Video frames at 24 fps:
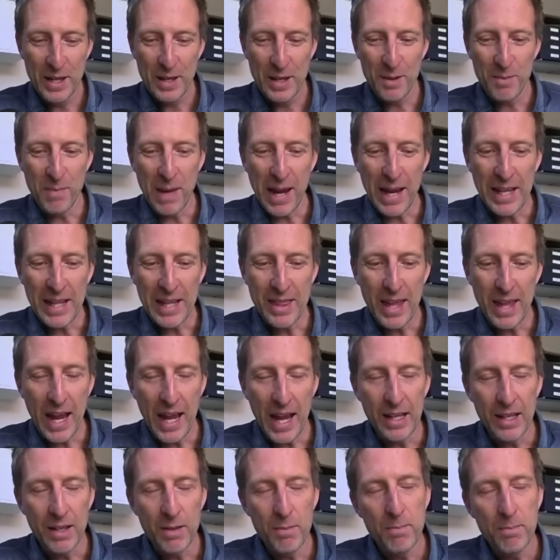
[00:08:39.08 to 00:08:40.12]
Me
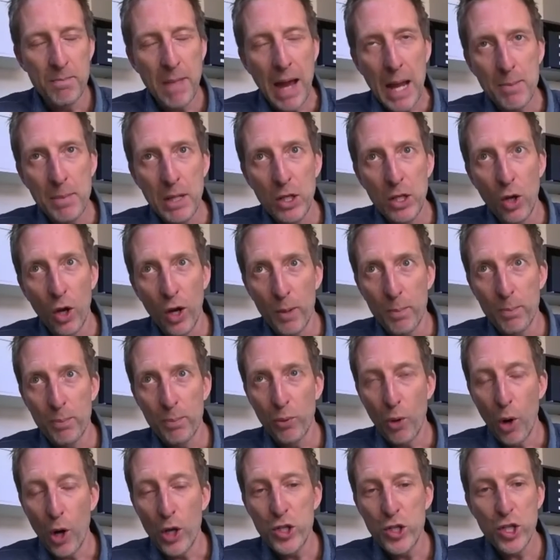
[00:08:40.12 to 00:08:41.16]
then maybe not
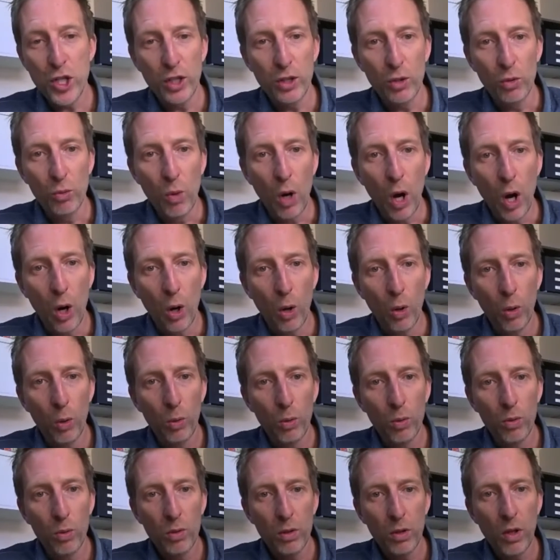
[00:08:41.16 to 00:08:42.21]
approaching the
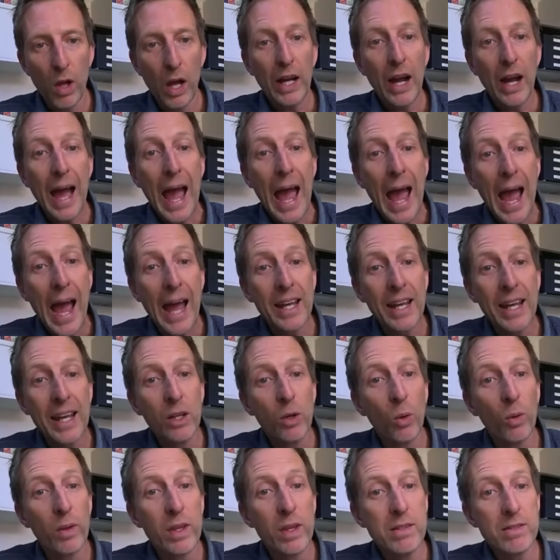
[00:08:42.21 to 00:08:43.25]
role like I had in
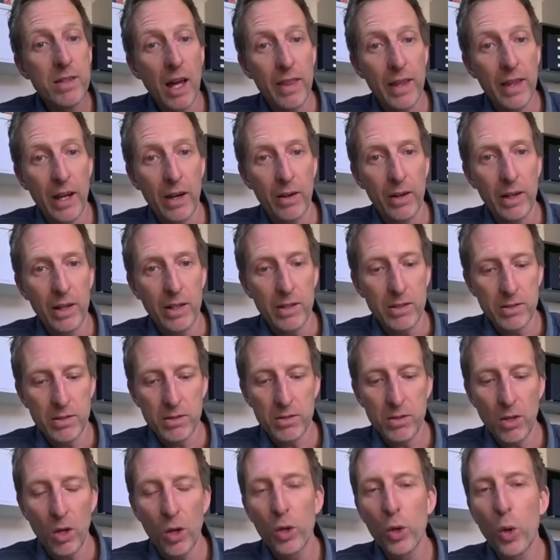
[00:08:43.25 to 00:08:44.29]
all these other areas.
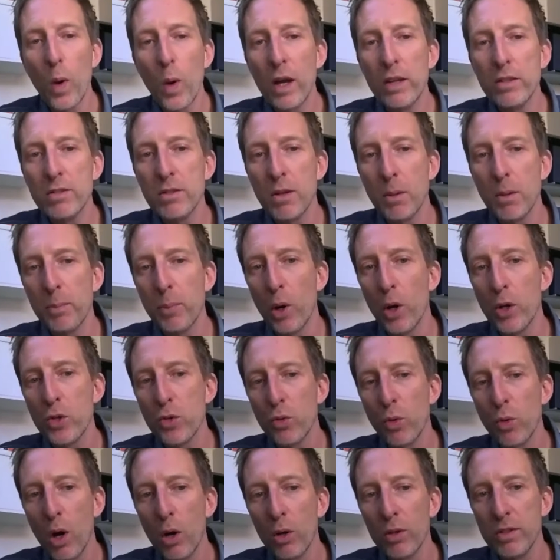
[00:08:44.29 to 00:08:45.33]
So I'd always approach
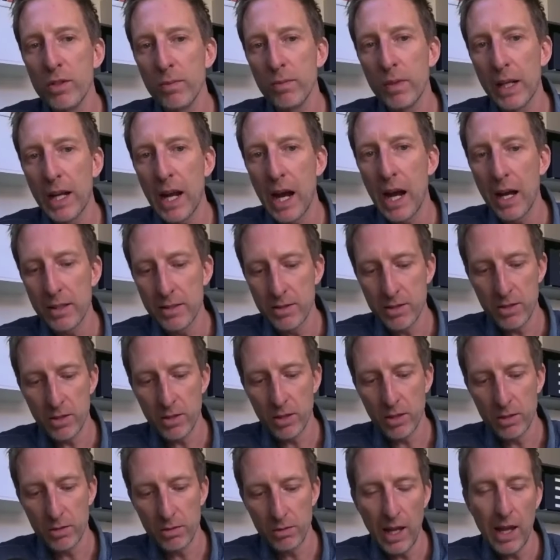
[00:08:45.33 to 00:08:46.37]
roles in regards
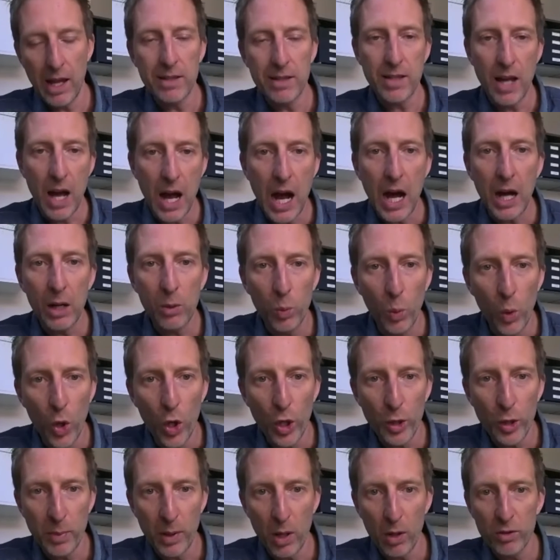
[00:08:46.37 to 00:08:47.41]
to, yes, hard
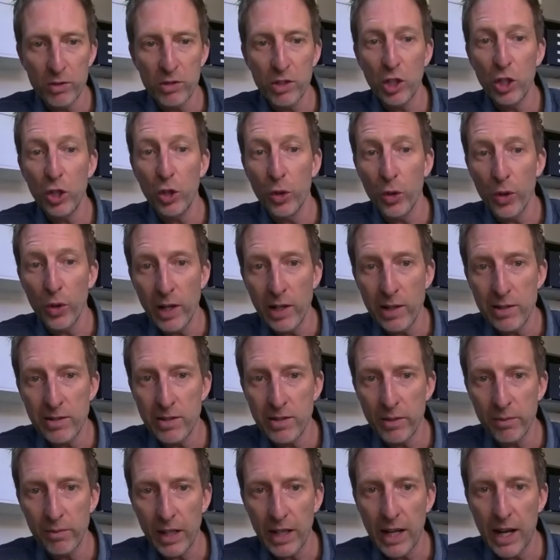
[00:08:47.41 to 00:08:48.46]
work, but I was curious
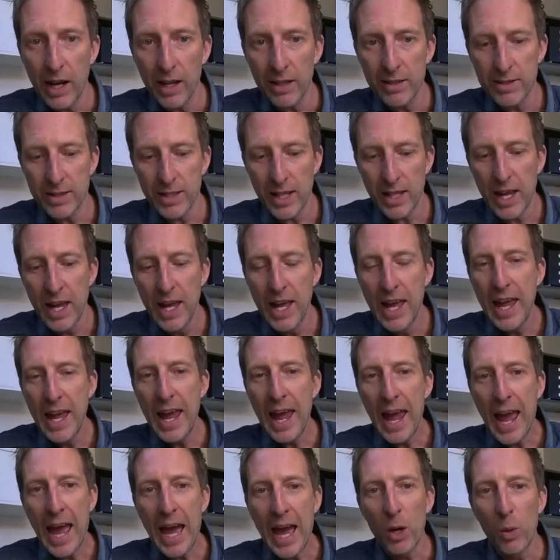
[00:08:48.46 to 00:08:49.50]
in regards to
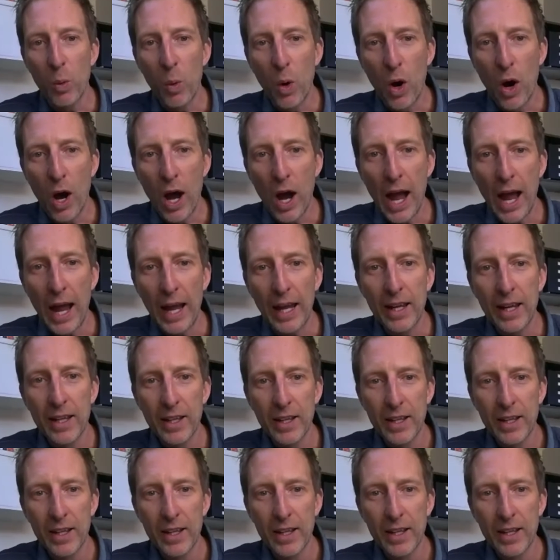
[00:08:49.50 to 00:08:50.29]
how do I